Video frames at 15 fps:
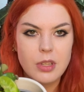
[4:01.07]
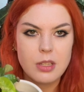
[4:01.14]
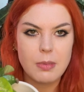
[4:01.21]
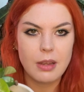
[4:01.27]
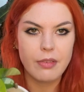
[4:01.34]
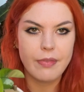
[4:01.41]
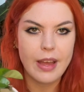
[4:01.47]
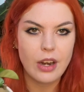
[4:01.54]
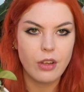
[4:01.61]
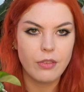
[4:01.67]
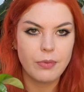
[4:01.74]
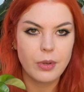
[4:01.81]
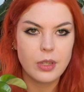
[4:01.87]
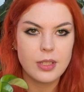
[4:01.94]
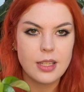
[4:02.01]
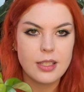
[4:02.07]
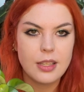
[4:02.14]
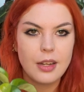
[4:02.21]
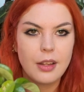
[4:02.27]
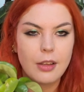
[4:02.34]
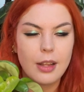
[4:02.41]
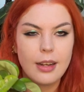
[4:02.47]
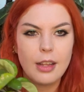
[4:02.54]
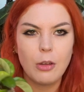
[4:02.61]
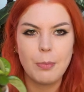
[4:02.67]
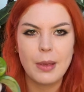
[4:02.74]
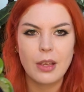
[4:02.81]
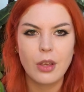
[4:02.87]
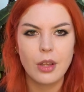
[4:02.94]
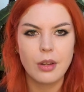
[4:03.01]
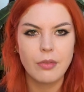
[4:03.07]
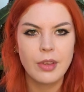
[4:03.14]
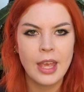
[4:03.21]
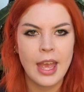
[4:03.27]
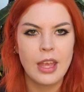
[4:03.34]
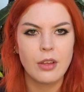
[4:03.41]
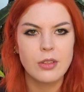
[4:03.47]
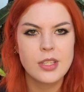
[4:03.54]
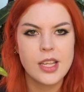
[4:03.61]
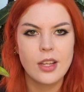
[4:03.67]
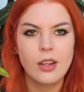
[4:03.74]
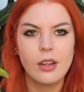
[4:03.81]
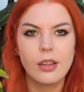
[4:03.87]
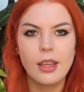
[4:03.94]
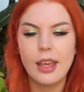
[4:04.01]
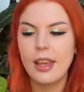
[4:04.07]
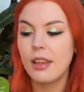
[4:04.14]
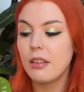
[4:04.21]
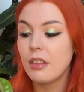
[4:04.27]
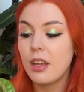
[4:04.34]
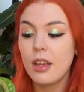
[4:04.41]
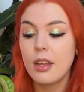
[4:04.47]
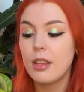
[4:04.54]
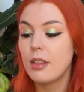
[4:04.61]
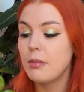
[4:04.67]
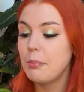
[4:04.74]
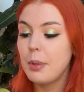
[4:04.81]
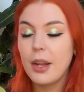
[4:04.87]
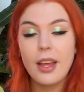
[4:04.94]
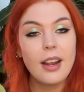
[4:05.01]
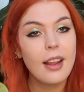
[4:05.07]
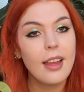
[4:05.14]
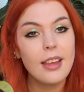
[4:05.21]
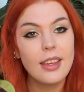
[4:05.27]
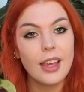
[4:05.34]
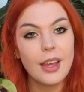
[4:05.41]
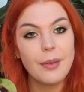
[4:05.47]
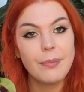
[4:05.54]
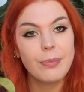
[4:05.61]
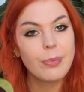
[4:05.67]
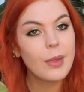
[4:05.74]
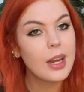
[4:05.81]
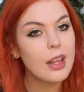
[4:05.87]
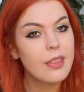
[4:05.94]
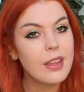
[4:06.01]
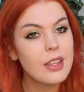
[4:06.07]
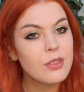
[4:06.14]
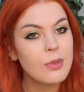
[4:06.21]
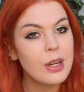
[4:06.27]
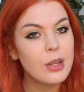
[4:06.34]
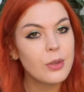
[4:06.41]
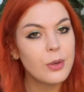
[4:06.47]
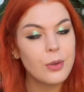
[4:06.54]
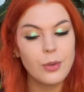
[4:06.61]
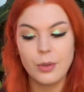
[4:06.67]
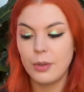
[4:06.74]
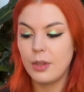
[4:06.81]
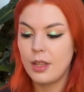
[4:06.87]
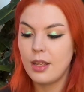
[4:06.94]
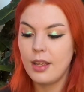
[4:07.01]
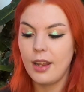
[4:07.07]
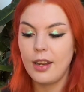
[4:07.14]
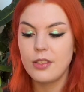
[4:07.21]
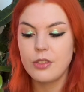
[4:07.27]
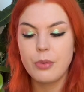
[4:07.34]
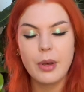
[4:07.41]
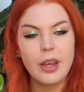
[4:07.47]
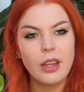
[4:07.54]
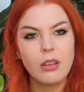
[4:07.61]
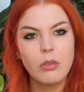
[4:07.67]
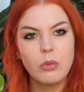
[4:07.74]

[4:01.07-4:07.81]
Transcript: a big fan of because it's a little bit kind of chaotic looking, but I like it and I think it's really cool, and it's quite